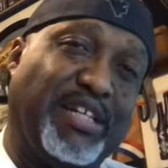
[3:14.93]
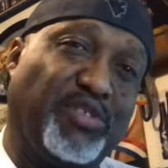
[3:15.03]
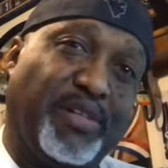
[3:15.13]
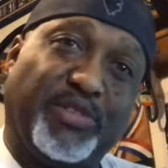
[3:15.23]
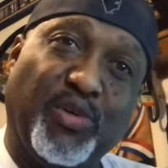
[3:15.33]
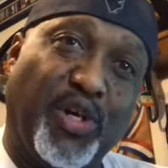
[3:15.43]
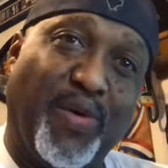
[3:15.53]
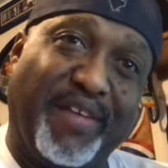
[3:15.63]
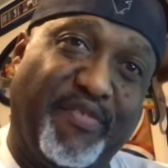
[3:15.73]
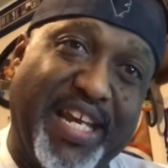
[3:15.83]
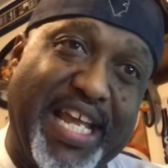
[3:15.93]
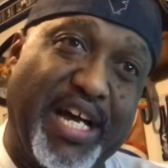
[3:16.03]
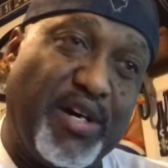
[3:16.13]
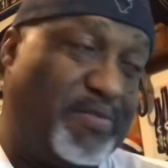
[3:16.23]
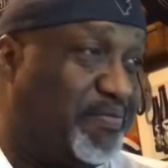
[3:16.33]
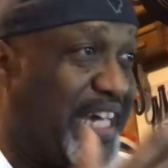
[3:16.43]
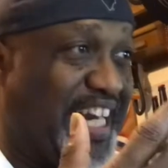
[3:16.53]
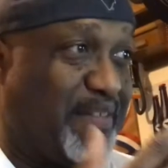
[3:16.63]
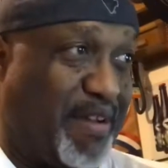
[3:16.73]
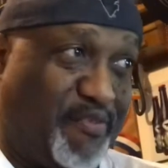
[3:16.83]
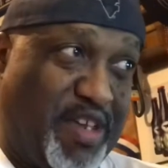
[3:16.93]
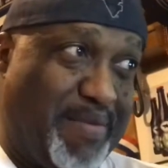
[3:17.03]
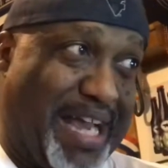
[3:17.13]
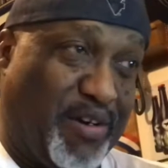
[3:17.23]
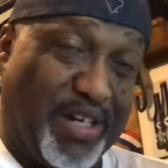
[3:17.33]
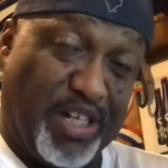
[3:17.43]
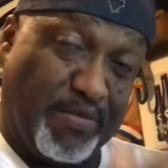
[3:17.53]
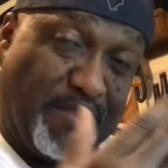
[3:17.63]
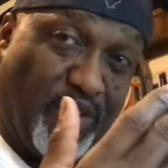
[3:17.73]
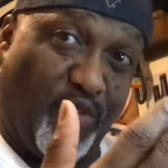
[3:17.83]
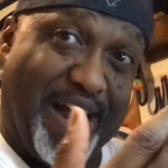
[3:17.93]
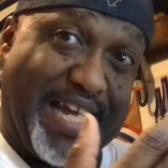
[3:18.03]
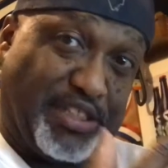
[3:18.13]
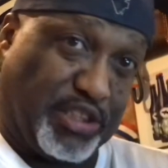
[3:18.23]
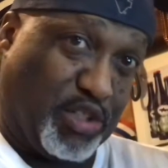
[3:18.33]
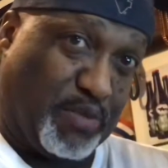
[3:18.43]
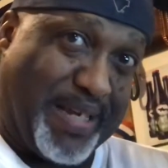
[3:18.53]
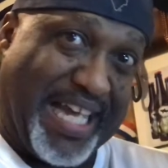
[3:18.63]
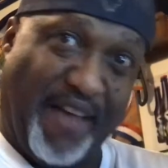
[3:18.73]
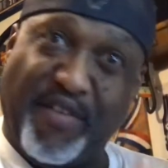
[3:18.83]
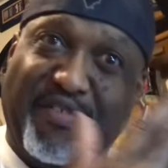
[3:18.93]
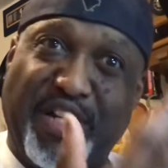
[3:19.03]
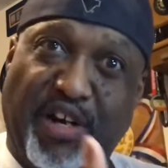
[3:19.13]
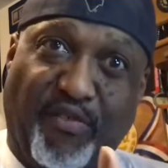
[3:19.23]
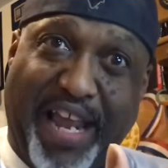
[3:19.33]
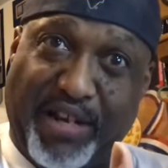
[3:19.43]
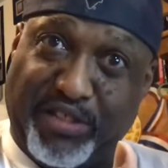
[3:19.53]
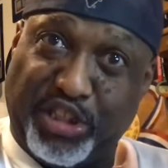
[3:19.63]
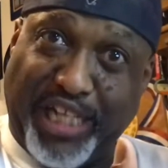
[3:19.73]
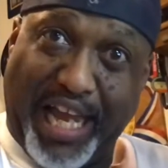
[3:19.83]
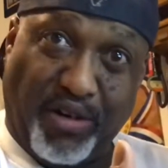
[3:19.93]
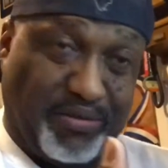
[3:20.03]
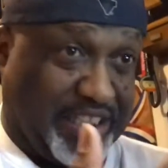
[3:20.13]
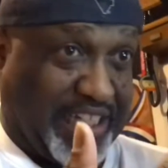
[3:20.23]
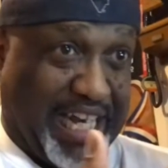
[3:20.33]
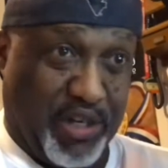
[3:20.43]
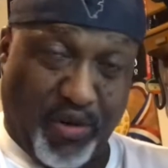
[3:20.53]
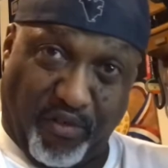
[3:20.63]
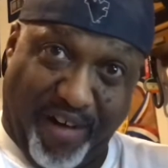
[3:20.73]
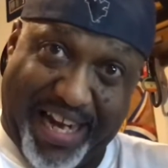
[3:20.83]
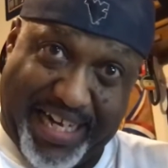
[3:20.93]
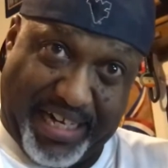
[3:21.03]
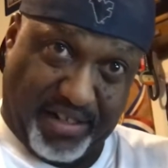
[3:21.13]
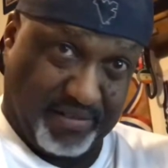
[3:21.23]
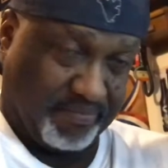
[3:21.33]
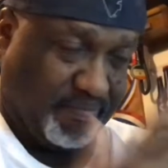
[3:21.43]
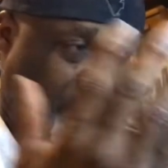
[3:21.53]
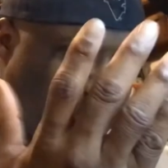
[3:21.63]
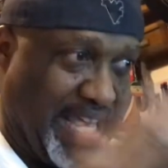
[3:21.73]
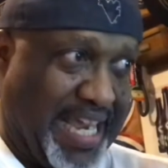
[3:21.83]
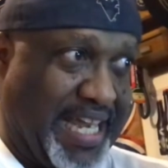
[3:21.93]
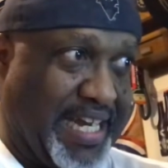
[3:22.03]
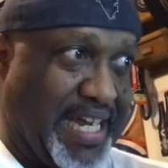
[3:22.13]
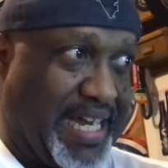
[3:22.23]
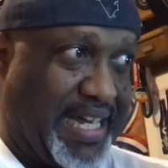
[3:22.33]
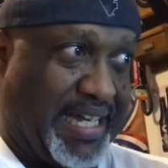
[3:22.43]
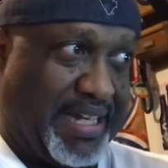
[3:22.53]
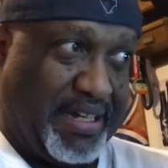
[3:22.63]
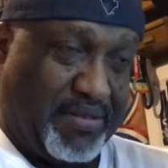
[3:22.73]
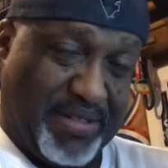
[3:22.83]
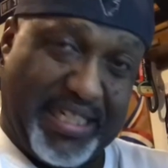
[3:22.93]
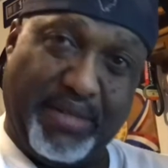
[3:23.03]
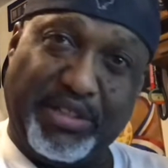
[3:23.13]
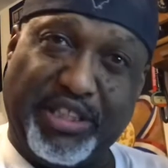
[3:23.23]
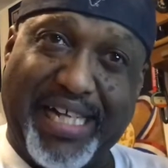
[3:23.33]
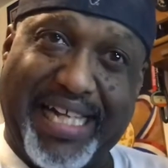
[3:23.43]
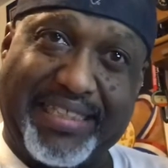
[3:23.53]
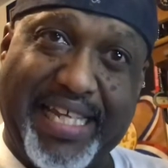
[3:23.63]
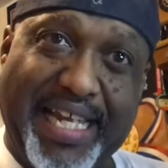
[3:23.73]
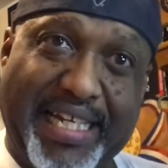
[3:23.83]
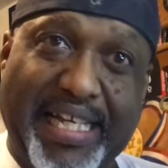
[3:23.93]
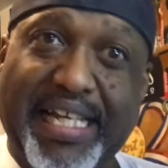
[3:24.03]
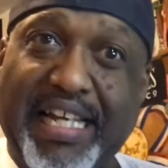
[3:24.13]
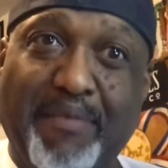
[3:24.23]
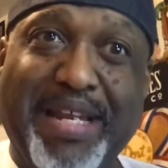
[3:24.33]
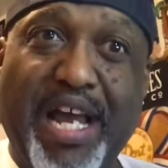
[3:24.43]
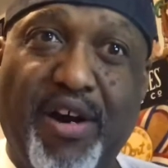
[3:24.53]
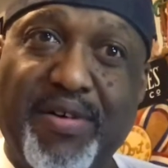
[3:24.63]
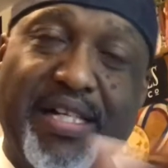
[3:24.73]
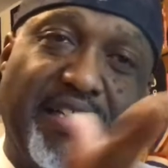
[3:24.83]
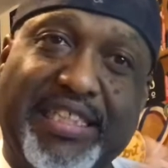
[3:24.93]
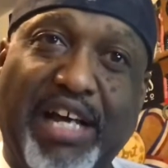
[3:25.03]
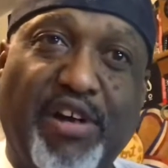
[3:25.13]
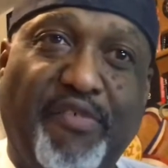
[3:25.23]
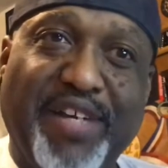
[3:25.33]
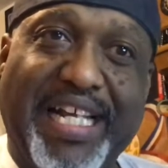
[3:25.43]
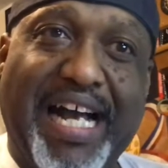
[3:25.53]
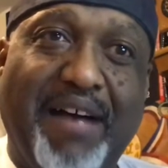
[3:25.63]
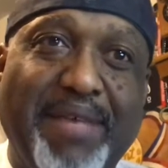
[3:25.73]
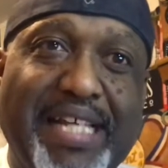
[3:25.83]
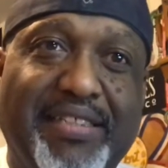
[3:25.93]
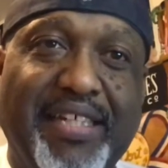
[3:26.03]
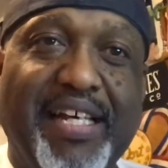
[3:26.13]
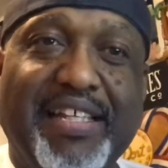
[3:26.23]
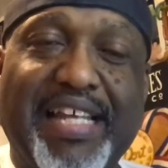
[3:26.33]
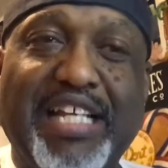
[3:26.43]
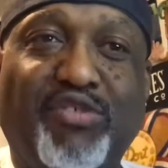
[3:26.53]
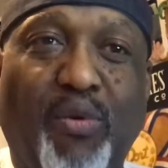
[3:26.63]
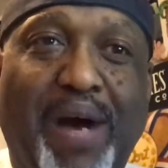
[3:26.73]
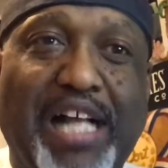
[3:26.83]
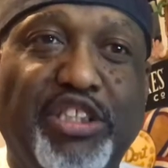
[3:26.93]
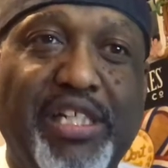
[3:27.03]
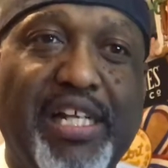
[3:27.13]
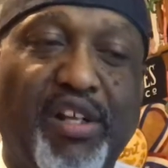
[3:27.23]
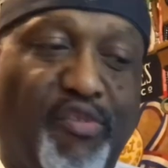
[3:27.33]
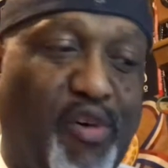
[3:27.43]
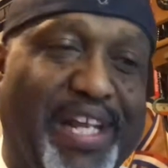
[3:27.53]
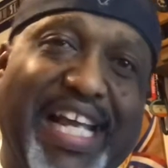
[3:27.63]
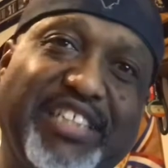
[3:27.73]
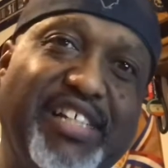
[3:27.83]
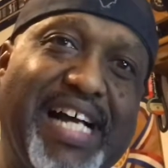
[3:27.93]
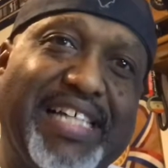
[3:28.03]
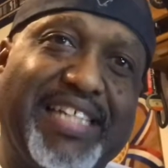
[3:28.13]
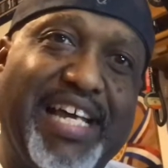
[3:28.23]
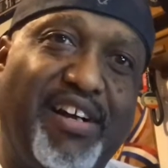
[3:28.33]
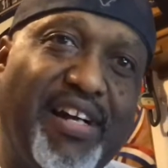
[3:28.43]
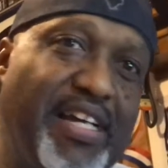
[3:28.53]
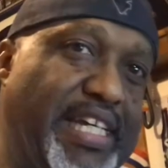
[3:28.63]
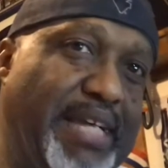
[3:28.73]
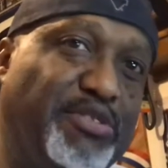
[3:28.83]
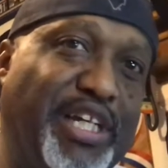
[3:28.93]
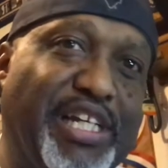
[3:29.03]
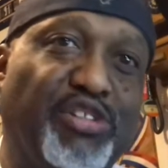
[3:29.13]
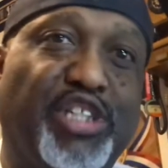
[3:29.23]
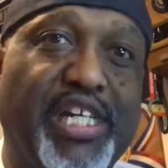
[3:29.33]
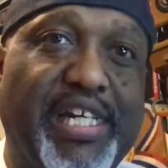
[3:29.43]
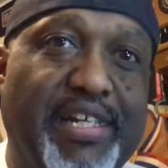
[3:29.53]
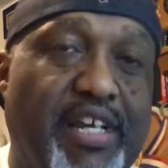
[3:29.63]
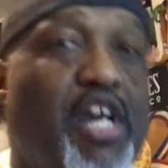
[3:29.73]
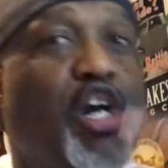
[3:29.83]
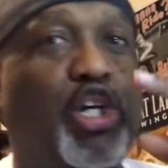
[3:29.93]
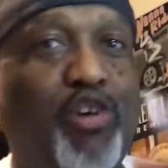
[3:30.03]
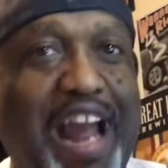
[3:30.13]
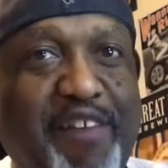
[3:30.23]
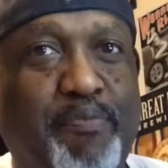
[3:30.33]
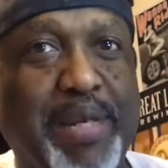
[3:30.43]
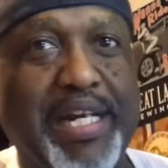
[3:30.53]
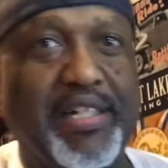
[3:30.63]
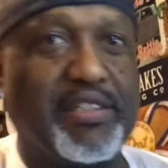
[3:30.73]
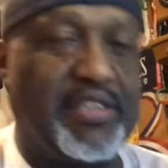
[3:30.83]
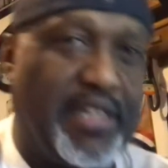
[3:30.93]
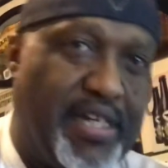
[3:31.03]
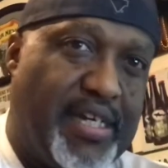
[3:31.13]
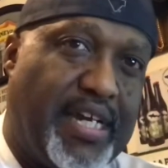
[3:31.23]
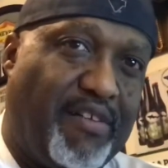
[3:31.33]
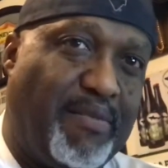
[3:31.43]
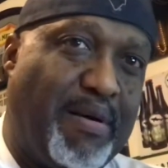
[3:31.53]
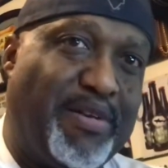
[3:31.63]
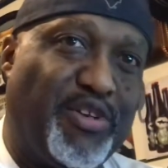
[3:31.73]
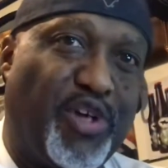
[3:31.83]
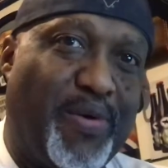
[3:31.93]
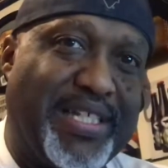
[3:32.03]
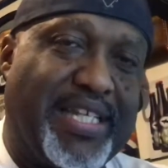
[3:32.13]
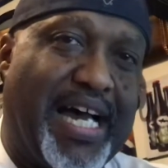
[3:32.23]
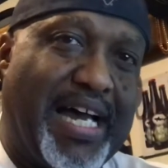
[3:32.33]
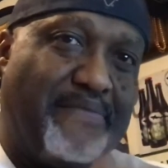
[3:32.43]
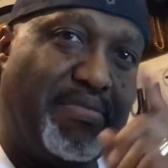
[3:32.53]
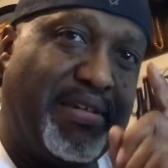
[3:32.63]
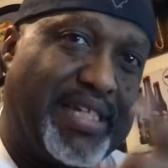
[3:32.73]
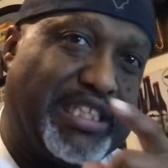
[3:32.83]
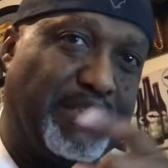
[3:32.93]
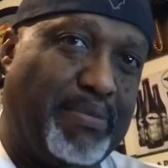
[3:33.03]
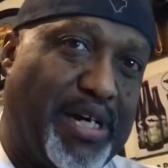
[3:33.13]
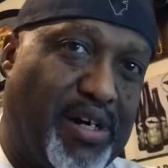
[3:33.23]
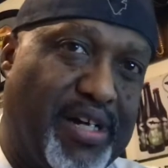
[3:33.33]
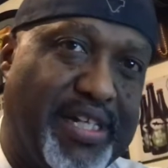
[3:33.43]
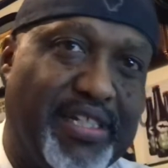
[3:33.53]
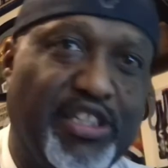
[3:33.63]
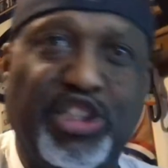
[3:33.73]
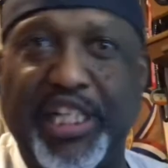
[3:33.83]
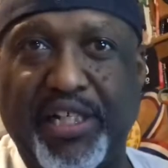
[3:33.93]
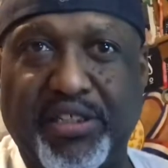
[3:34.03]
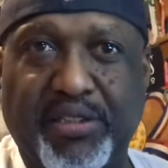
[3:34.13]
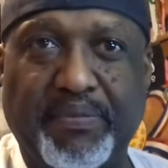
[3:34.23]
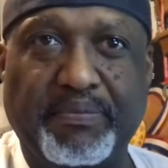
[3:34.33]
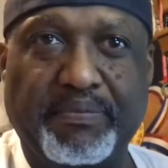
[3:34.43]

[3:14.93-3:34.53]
I'm going to do a quick video, kind of give my feedback on a little bit of a rant, so to speak. I've never done a rant on the channel. Decided to do a rant here, and I want to see what you guys think. Let me know. Sound off in the comments. Thanks for watching. Look forward to catching you guys later. Keep drinking those good craft beers, and remember, there's always time. Get your beer on. Cheers.